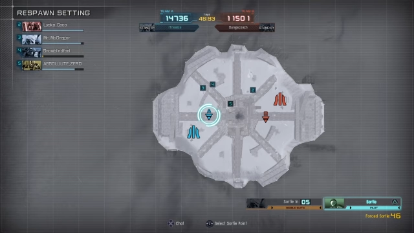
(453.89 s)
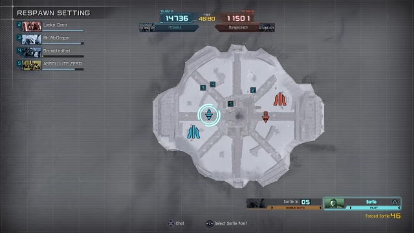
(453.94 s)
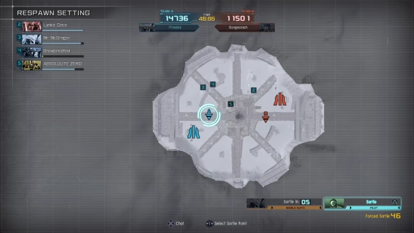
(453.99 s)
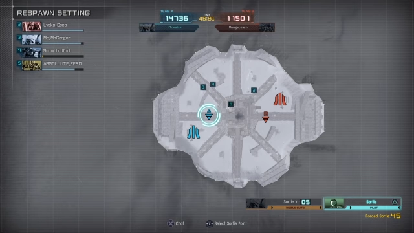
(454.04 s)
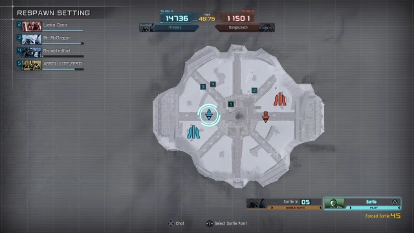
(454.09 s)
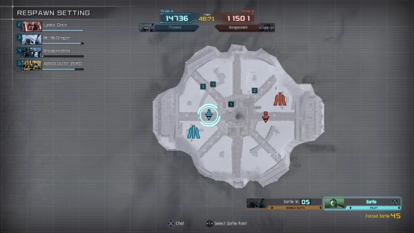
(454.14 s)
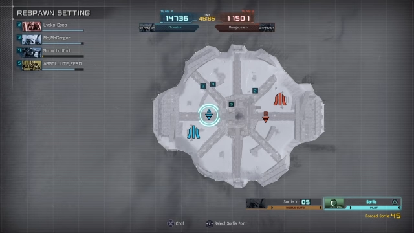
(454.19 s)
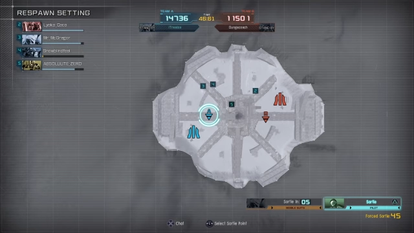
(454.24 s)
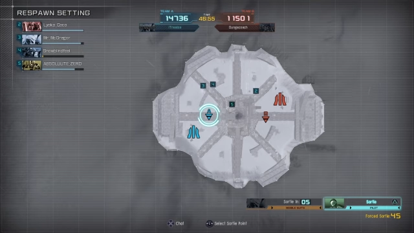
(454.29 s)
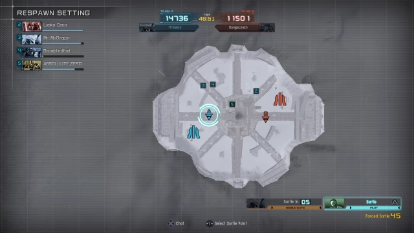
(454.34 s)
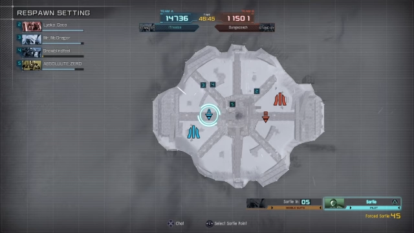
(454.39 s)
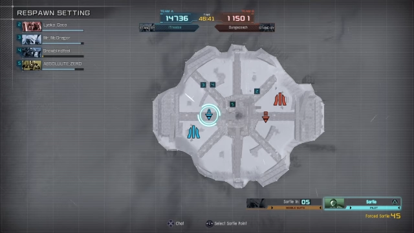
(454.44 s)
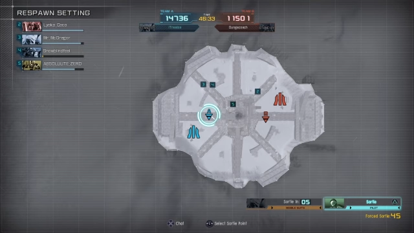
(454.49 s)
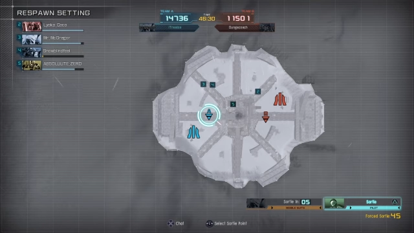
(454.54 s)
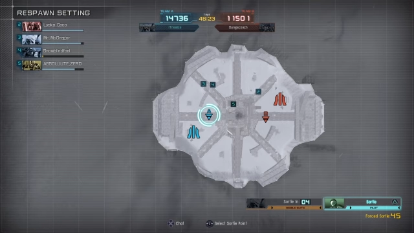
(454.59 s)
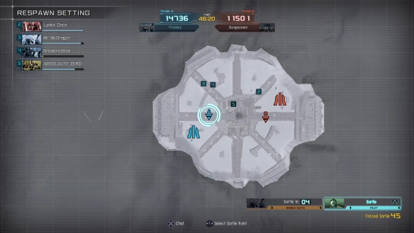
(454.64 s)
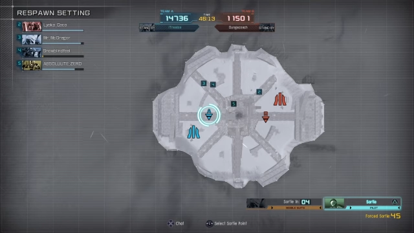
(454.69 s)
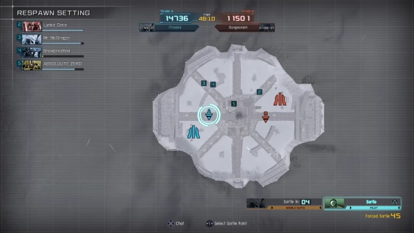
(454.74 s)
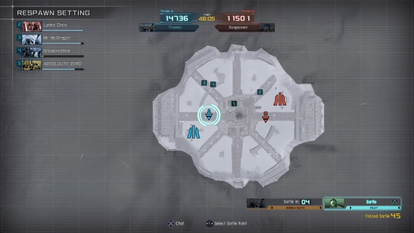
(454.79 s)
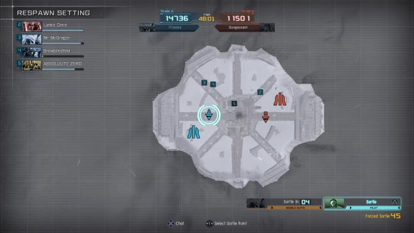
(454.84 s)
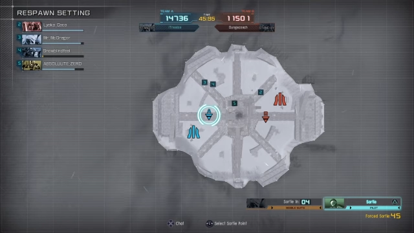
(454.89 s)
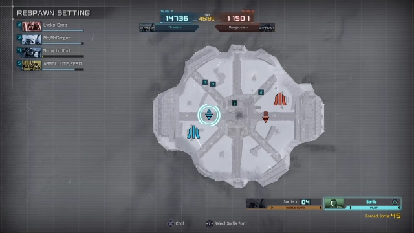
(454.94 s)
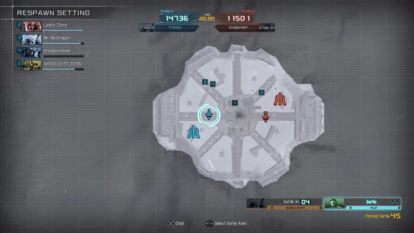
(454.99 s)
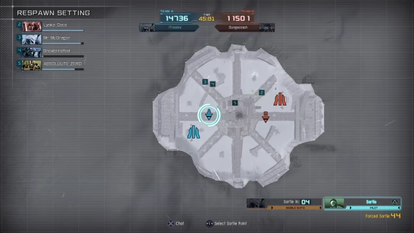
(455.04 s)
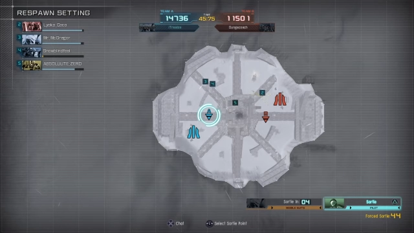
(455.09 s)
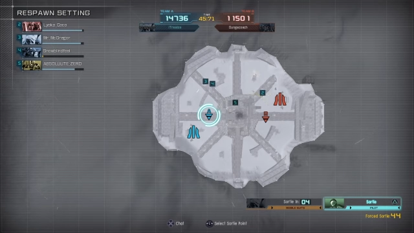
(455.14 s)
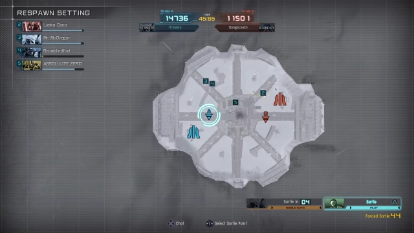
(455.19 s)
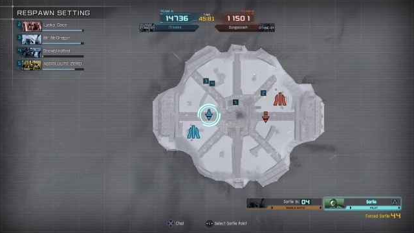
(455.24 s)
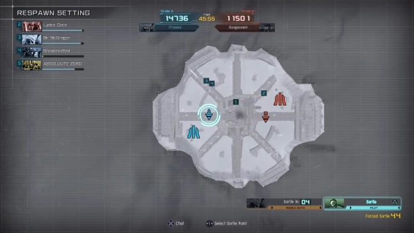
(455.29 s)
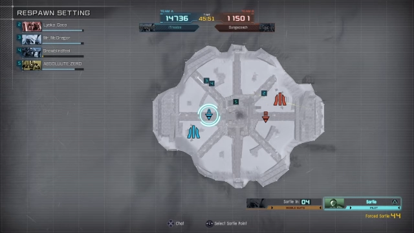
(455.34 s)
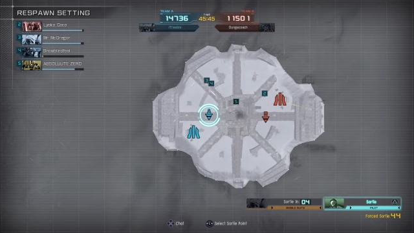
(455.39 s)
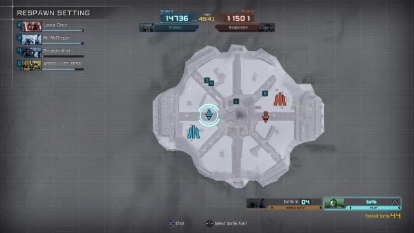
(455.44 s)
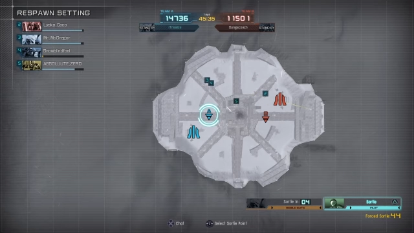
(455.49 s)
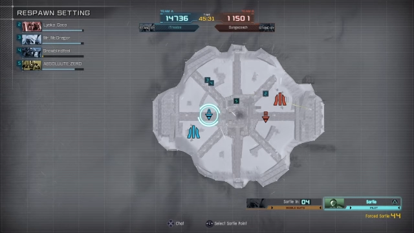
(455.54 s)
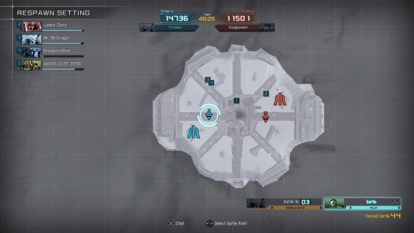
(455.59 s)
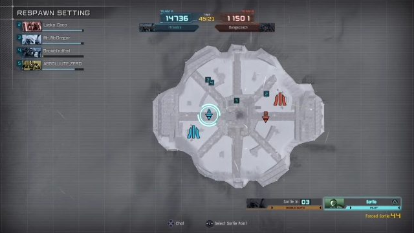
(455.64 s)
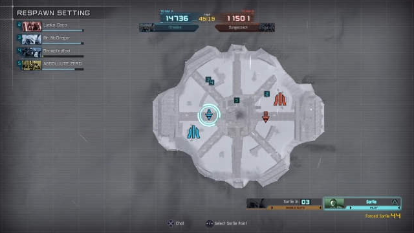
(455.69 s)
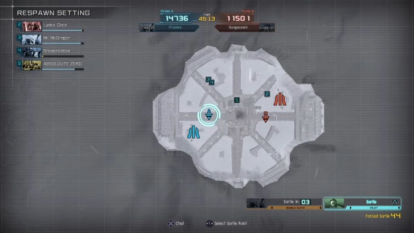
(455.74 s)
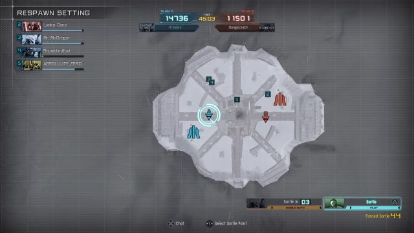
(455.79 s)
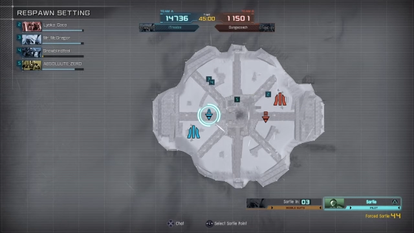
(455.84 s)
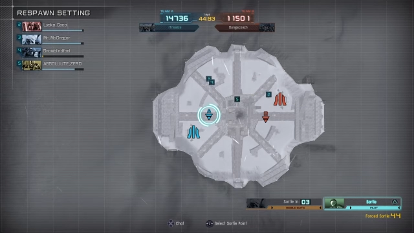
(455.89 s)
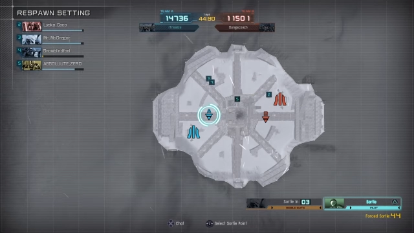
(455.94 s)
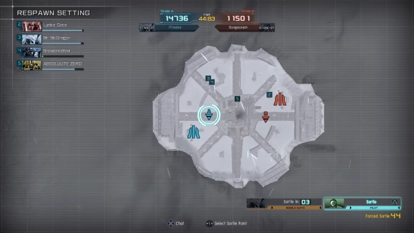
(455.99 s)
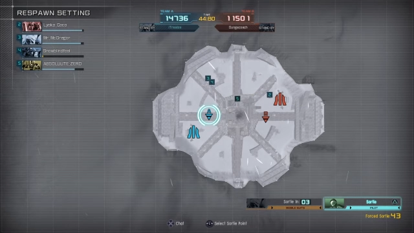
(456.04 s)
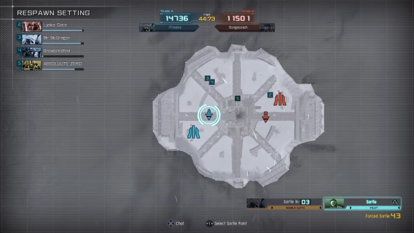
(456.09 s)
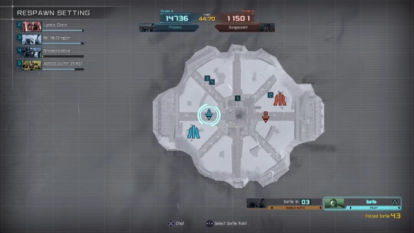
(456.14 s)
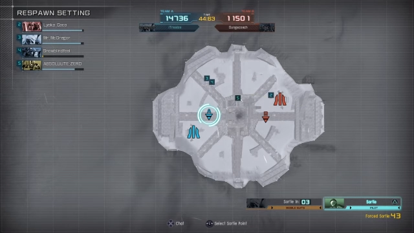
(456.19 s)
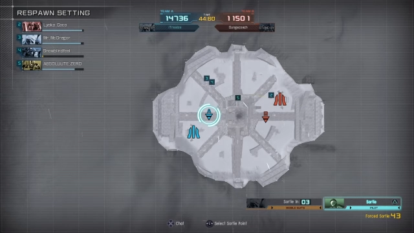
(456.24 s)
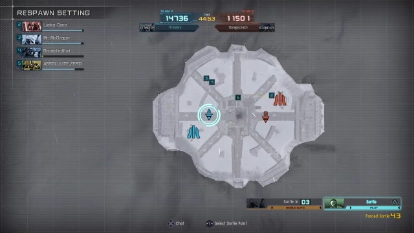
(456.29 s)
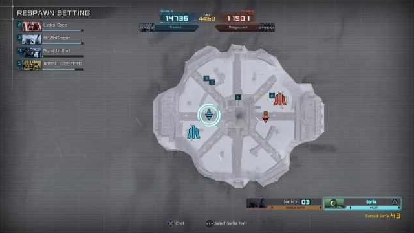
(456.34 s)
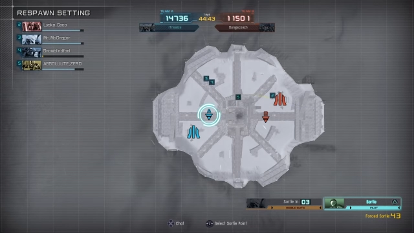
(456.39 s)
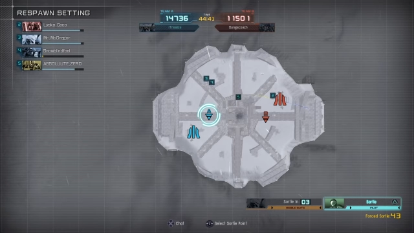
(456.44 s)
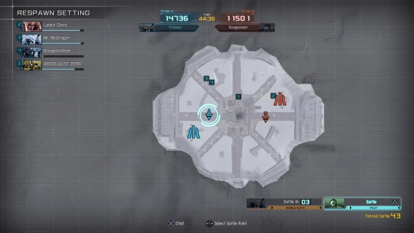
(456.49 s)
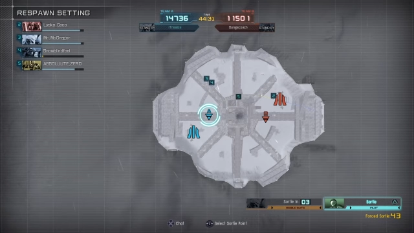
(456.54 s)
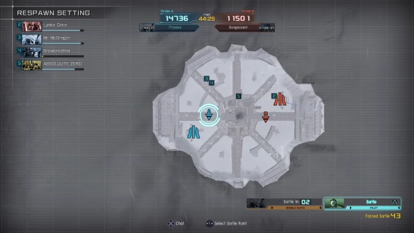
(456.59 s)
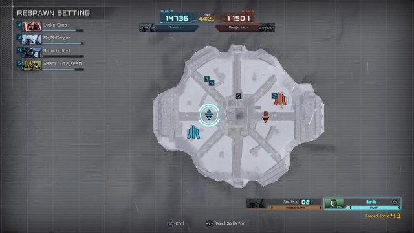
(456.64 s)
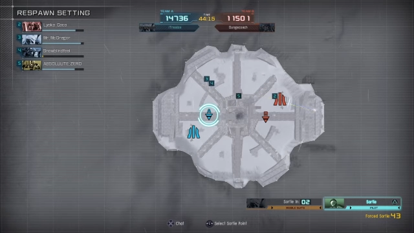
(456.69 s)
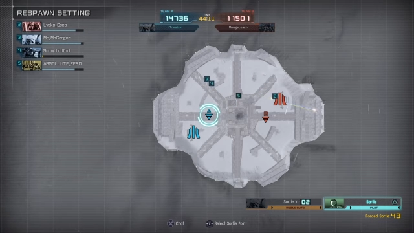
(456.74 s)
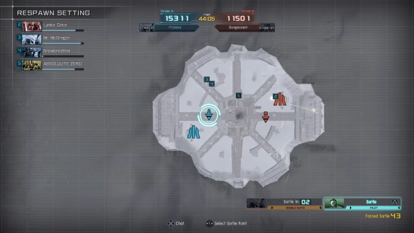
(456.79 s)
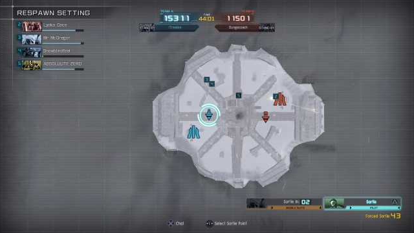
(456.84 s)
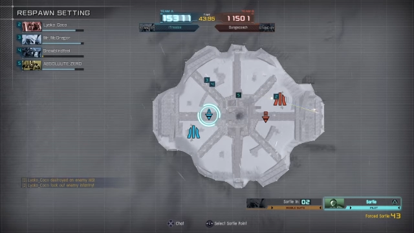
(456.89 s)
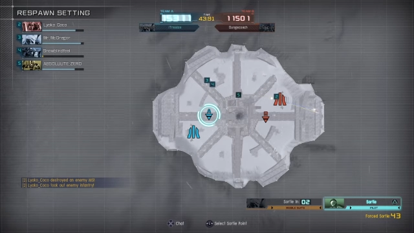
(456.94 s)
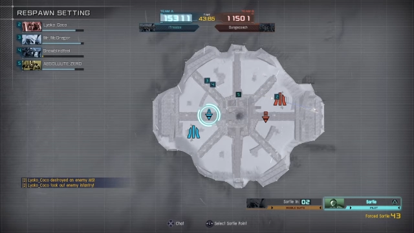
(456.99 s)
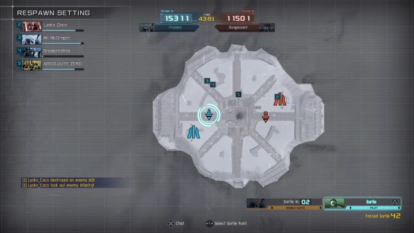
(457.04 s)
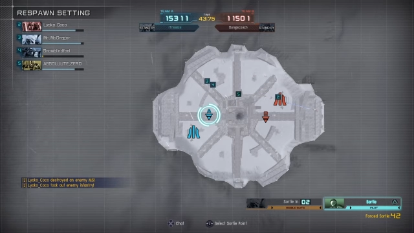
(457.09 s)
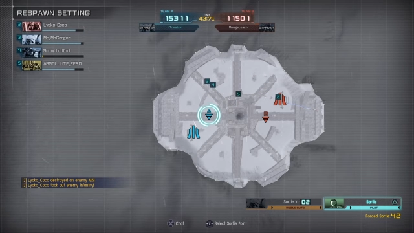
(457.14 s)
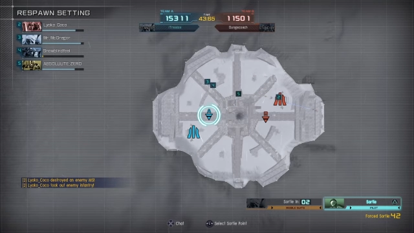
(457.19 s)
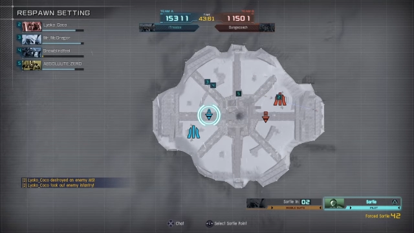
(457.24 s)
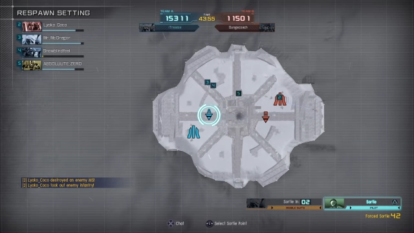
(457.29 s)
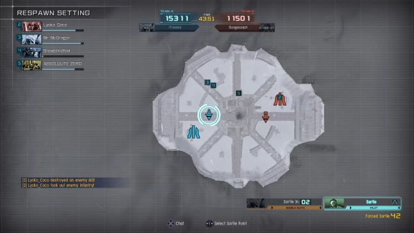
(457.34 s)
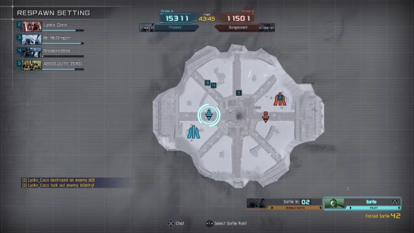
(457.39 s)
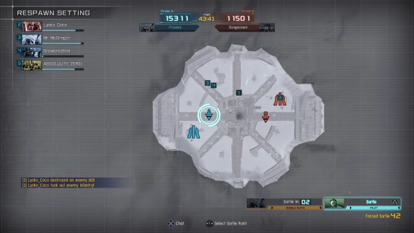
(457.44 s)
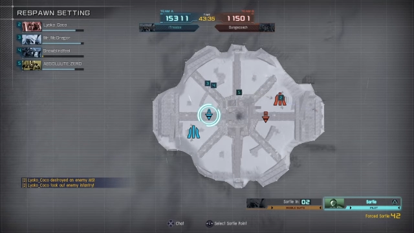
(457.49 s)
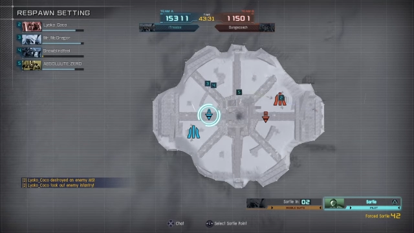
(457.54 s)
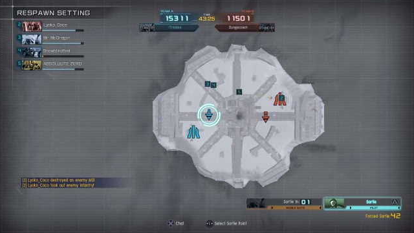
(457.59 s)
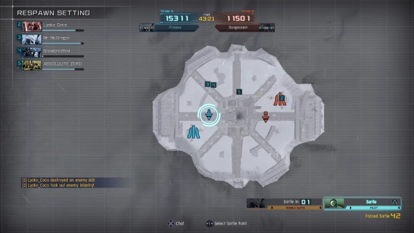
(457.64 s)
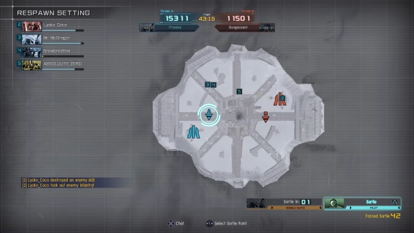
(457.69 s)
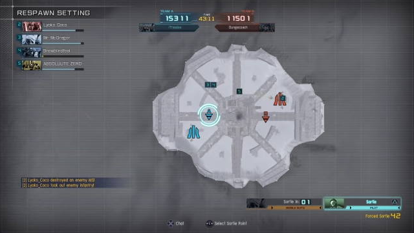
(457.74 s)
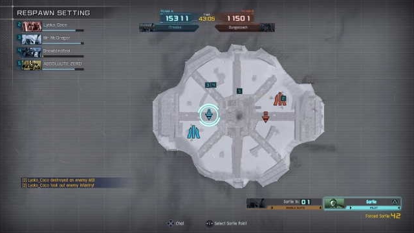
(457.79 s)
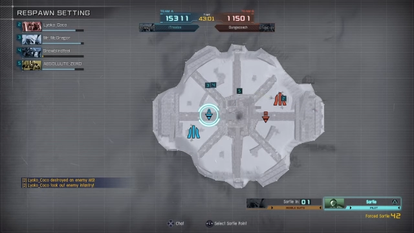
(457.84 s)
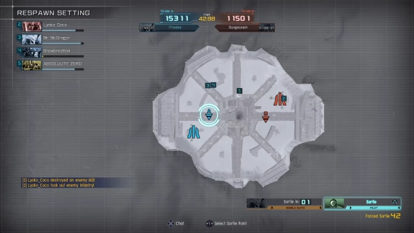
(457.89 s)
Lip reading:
(no speaker visible)